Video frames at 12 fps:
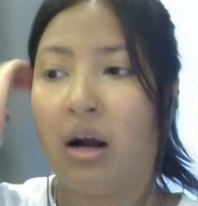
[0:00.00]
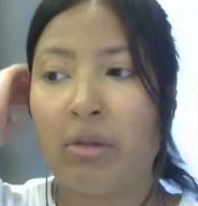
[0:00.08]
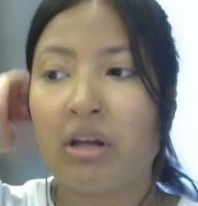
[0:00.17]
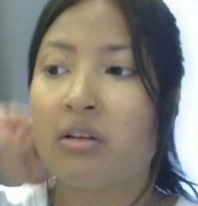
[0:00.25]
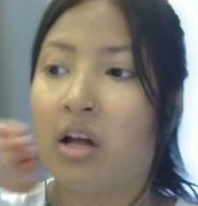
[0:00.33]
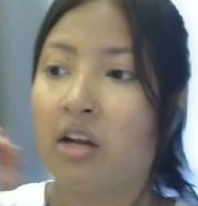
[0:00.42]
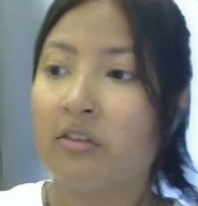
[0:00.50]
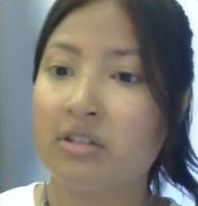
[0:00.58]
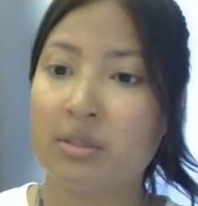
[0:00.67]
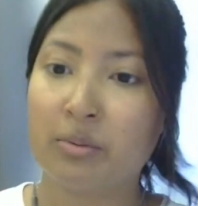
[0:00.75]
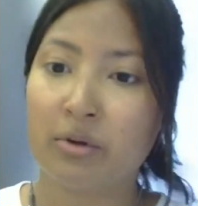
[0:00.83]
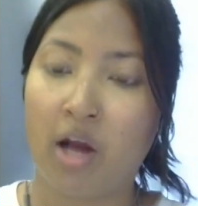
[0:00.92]
And a lot of these
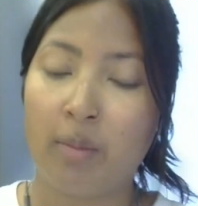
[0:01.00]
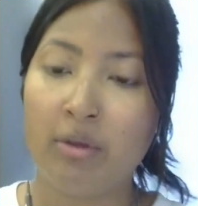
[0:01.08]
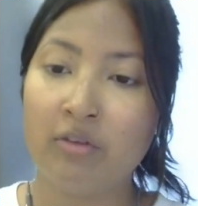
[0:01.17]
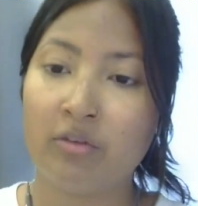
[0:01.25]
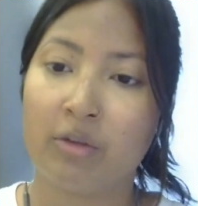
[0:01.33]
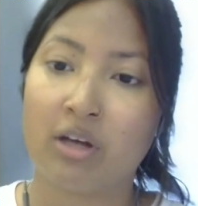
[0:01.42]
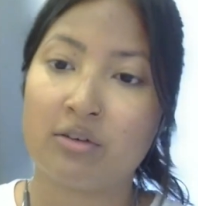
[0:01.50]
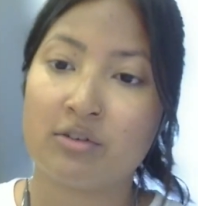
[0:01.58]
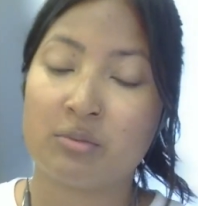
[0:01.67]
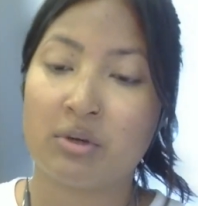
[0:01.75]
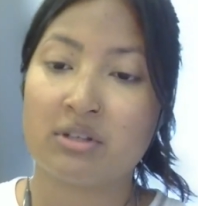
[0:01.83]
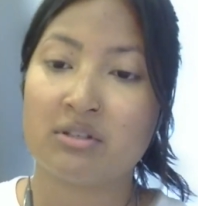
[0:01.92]
people are coming from
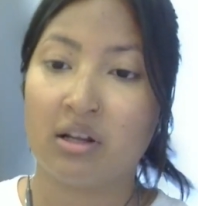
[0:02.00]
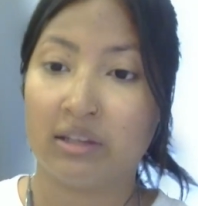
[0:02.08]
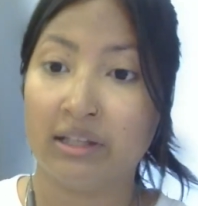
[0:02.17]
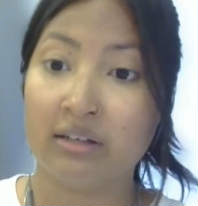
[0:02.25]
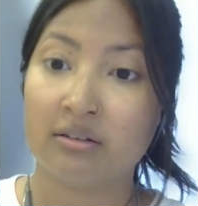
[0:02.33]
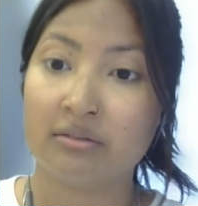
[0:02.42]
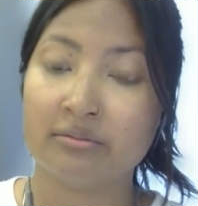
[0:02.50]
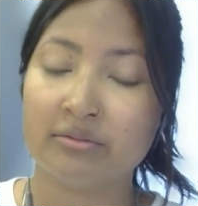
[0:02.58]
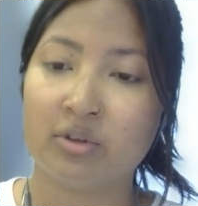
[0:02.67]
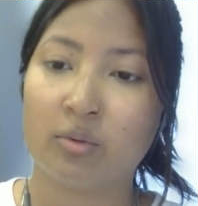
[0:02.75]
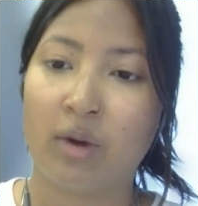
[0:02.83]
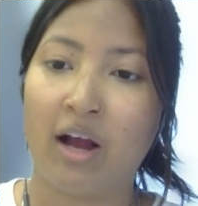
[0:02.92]
countries where it's not legal.
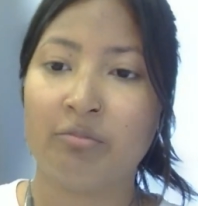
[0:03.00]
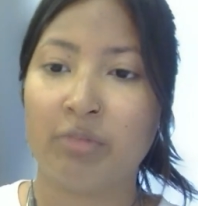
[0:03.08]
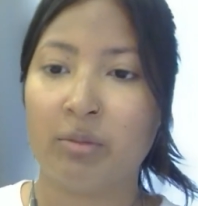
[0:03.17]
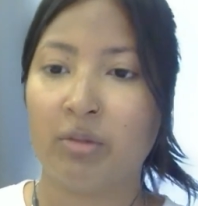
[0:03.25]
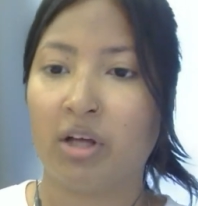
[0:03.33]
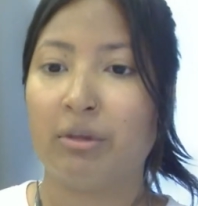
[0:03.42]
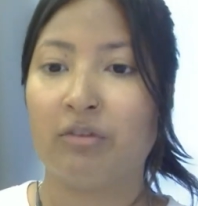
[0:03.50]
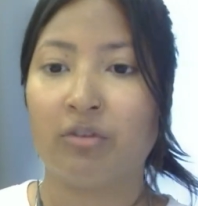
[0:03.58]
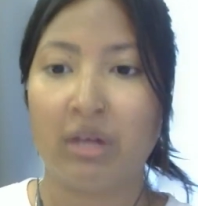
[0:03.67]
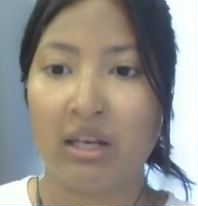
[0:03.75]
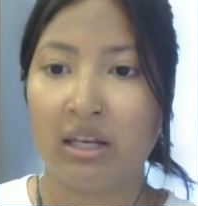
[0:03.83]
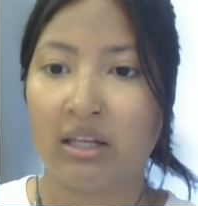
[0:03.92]
So we're having people coming from
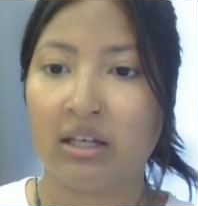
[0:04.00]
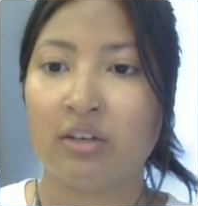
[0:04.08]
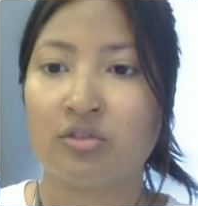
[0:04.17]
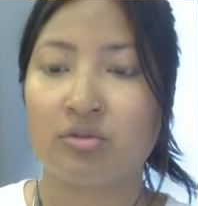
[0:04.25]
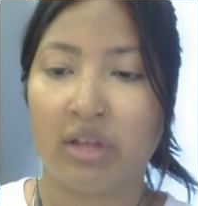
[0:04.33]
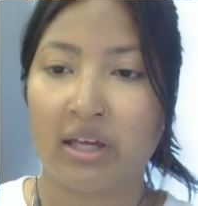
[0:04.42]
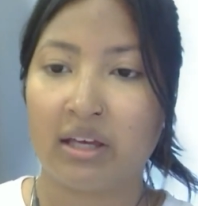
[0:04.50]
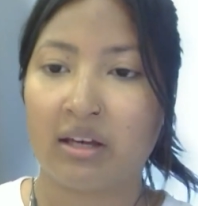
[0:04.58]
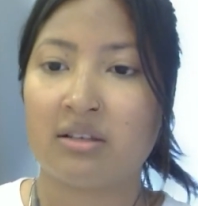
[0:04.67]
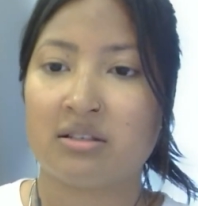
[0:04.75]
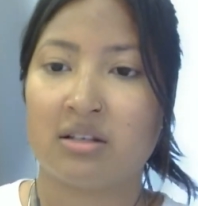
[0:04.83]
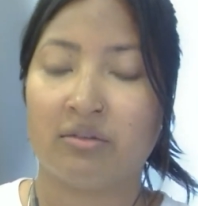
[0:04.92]
India and Sri Lanka
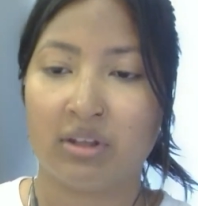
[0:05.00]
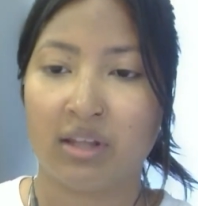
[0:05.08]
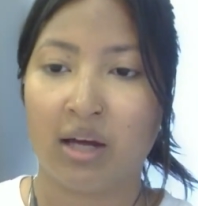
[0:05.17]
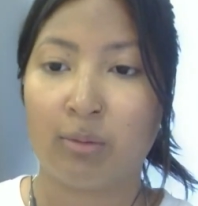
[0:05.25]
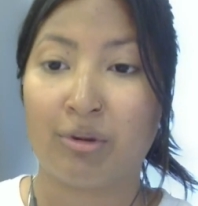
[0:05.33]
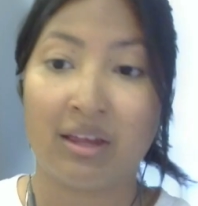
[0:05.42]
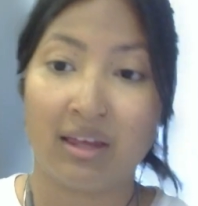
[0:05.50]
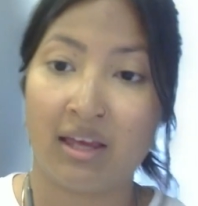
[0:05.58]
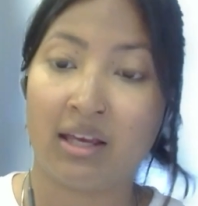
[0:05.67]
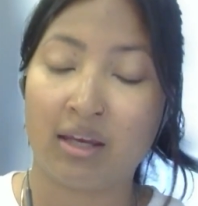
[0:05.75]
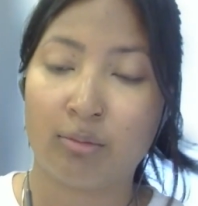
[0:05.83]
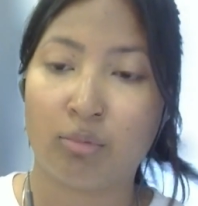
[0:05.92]
and stuff like that, where they
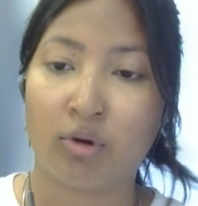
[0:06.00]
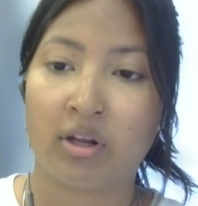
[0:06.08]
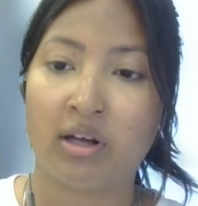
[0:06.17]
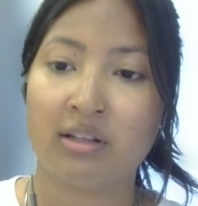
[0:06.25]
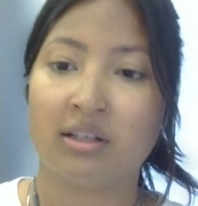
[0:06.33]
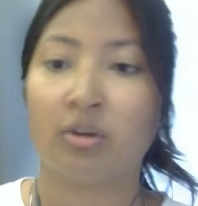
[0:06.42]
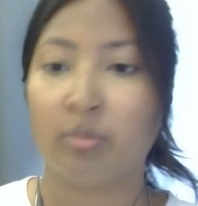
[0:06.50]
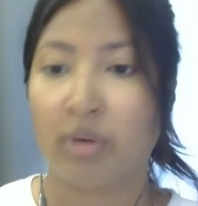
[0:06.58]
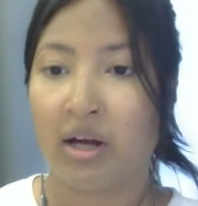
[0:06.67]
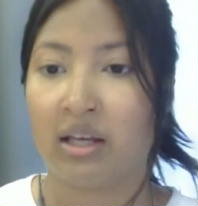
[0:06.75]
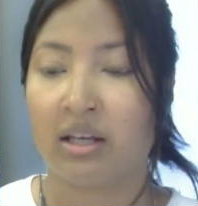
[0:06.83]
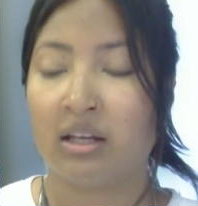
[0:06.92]
can't get product and they're
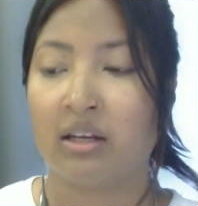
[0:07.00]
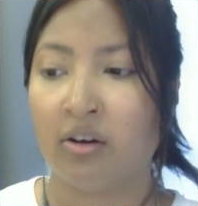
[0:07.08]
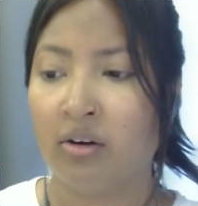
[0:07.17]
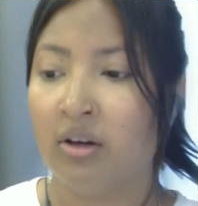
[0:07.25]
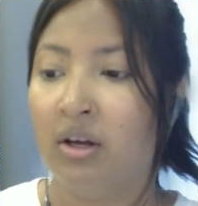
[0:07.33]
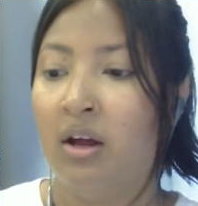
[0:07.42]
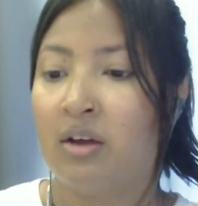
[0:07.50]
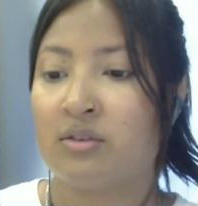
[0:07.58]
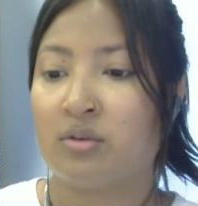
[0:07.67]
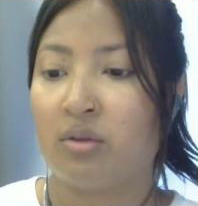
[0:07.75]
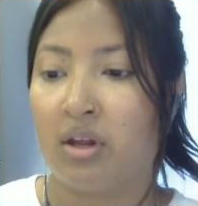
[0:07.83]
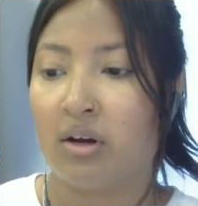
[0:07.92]
buying it here.
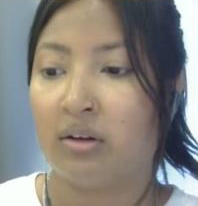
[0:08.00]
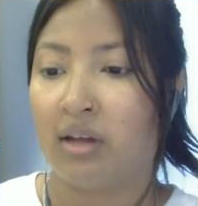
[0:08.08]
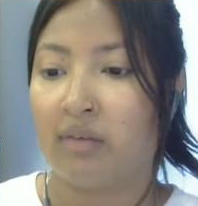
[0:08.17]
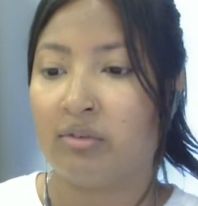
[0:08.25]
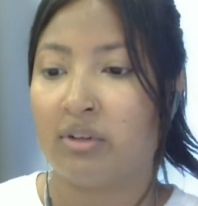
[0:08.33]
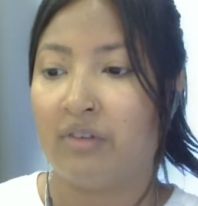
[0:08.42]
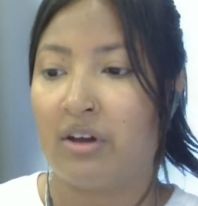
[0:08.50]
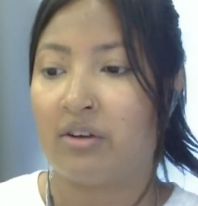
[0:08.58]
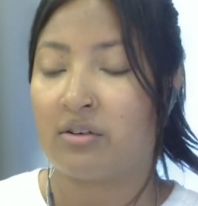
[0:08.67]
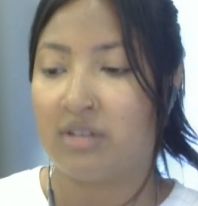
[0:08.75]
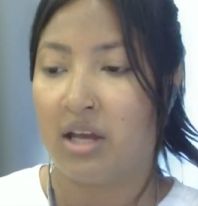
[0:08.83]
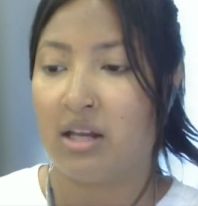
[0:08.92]
So their level of
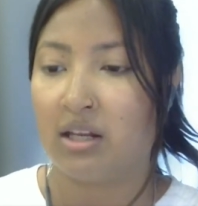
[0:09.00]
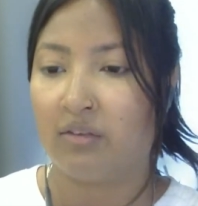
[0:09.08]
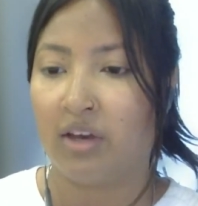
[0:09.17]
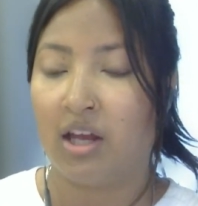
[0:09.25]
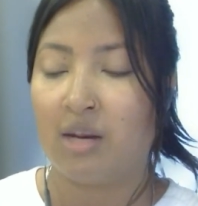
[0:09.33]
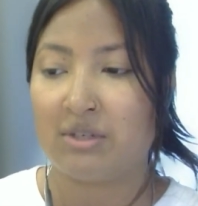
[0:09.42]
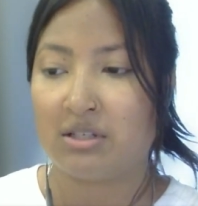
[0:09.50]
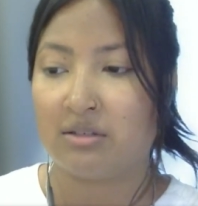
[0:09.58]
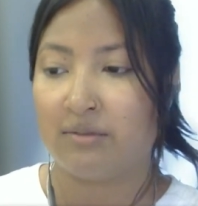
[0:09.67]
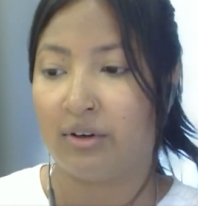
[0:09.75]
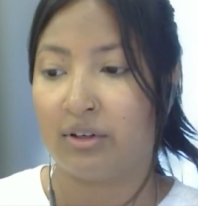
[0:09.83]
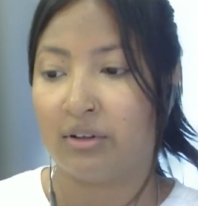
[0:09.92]
understanding of cannabis is
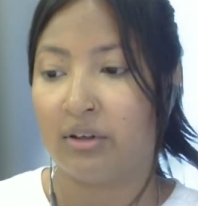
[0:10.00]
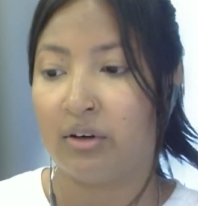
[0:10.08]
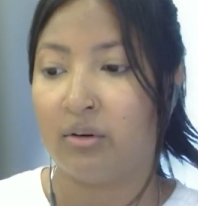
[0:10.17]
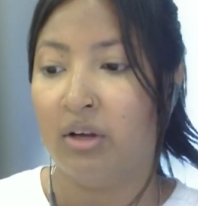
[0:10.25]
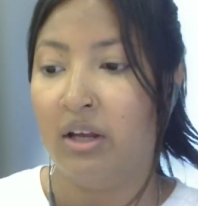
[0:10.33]
very low.